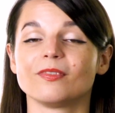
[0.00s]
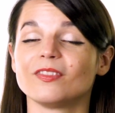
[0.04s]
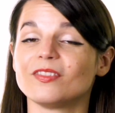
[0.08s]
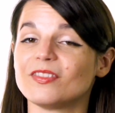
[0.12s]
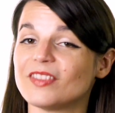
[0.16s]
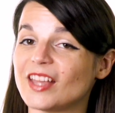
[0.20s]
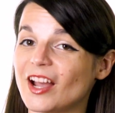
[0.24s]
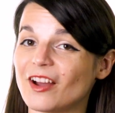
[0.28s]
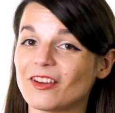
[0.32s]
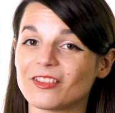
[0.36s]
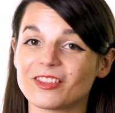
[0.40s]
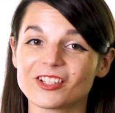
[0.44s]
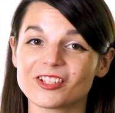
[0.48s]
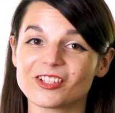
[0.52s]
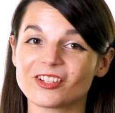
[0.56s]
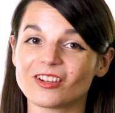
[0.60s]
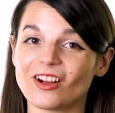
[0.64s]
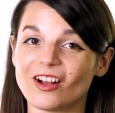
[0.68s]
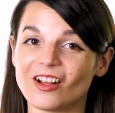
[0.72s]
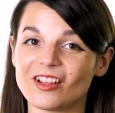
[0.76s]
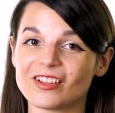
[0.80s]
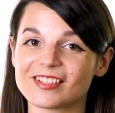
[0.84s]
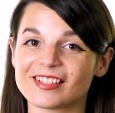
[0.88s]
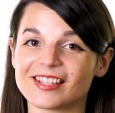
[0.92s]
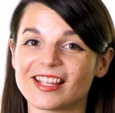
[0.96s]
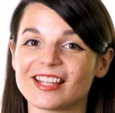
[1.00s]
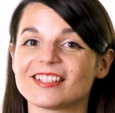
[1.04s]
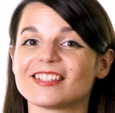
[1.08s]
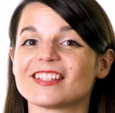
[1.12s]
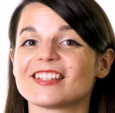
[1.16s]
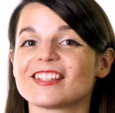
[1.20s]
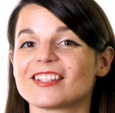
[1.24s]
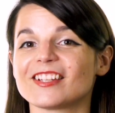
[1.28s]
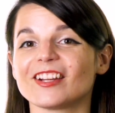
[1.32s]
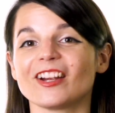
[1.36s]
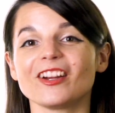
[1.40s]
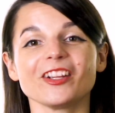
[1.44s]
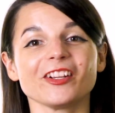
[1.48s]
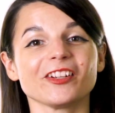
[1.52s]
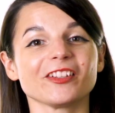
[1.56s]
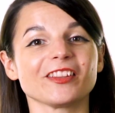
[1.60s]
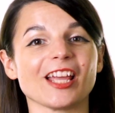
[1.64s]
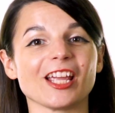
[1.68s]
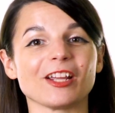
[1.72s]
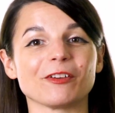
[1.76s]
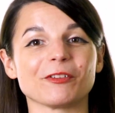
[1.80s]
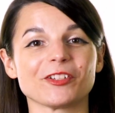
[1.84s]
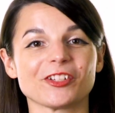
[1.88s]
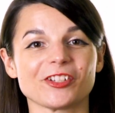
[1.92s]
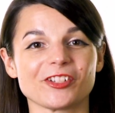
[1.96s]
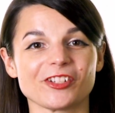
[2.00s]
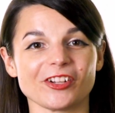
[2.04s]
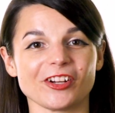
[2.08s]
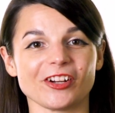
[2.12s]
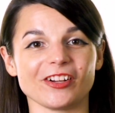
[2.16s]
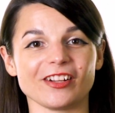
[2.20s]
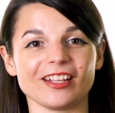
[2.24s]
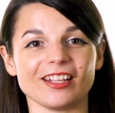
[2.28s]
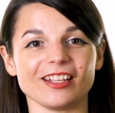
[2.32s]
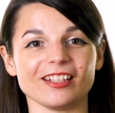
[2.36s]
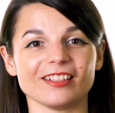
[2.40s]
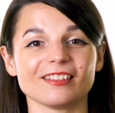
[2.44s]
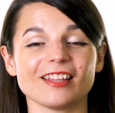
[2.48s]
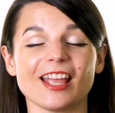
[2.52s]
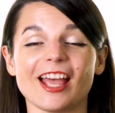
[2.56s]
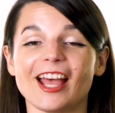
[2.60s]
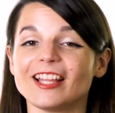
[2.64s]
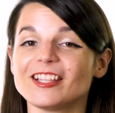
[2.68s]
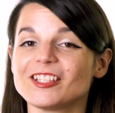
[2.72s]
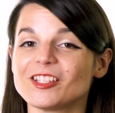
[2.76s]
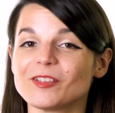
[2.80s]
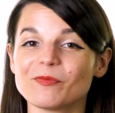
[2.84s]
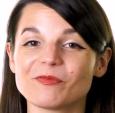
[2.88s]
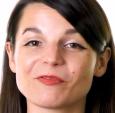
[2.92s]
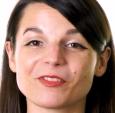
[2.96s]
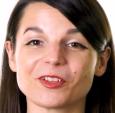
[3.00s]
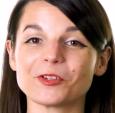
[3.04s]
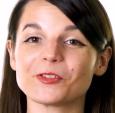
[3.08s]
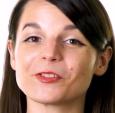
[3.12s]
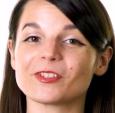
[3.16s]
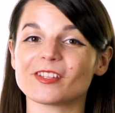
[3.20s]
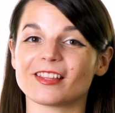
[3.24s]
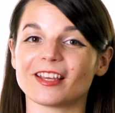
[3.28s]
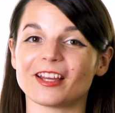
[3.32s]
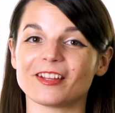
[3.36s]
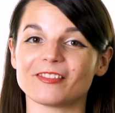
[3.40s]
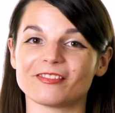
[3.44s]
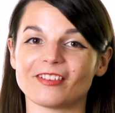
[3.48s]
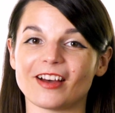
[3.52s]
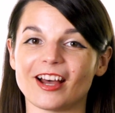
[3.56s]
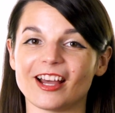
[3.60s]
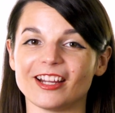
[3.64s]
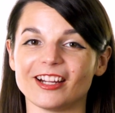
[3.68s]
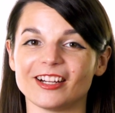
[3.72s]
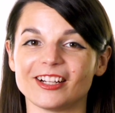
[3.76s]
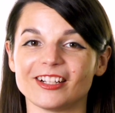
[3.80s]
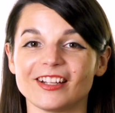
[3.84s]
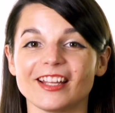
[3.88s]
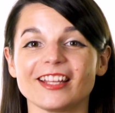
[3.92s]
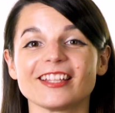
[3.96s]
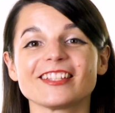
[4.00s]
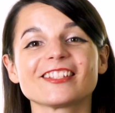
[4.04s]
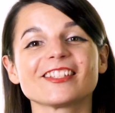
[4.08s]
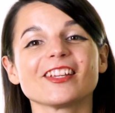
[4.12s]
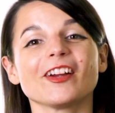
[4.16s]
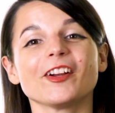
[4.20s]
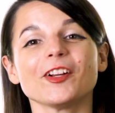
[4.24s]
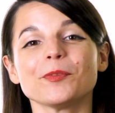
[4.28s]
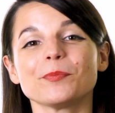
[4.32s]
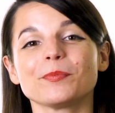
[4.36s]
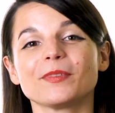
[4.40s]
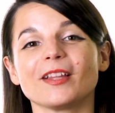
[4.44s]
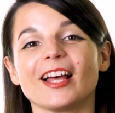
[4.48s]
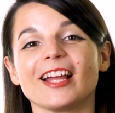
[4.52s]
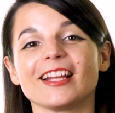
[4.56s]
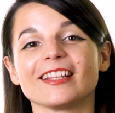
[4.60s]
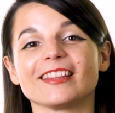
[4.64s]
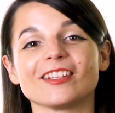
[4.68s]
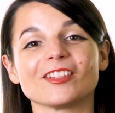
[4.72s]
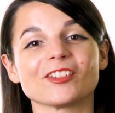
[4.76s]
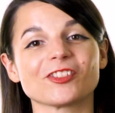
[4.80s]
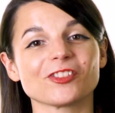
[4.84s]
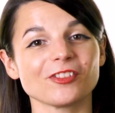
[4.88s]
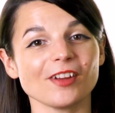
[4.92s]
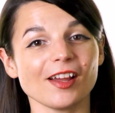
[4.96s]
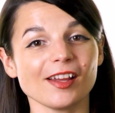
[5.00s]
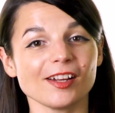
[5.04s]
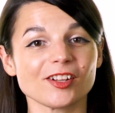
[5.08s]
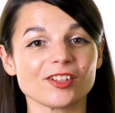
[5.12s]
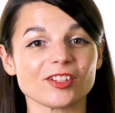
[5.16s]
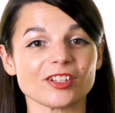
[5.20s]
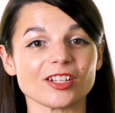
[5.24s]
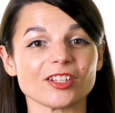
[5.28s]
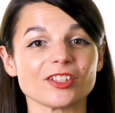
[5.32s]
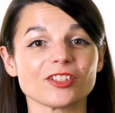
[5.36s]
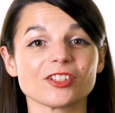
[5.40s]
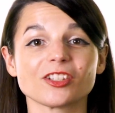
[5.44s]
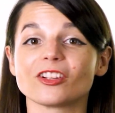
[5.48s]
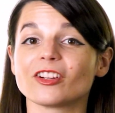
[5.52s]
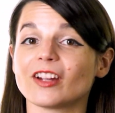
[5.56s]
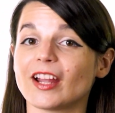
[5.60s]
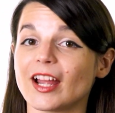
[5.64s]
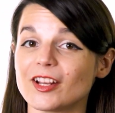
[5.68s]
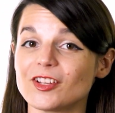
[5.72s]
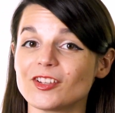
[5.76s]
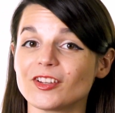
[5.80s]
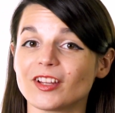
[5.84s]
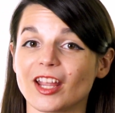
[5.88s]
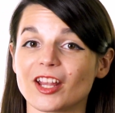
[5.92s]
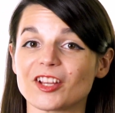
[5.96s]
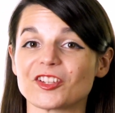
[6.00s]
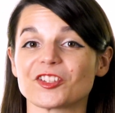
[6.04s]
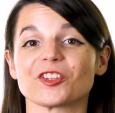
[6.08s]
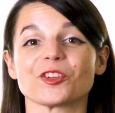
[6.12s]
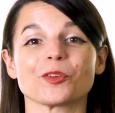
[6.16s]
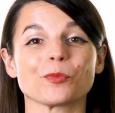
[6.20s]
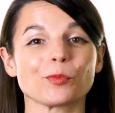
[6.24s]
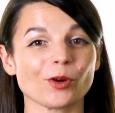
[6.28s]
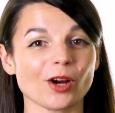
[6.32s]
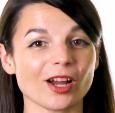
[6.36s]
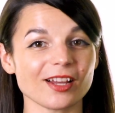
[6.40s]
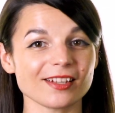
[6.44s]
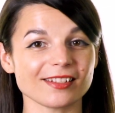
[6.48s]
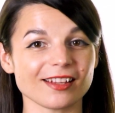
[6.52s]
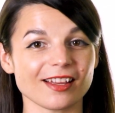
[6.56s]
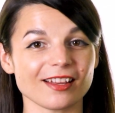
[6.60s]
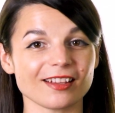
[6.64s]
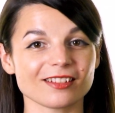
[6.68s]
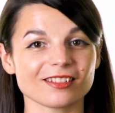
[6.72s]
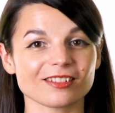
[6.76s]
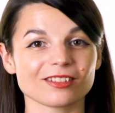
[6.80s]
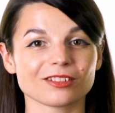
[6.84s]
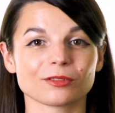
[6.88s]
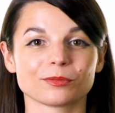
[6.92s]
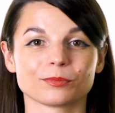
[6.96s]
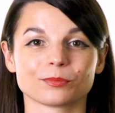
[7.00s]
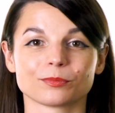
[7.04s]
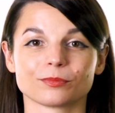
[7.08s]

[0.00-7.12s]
Now that you're all set to start your language journey, add some fuel to that fire and start applying these strategies to your educational process.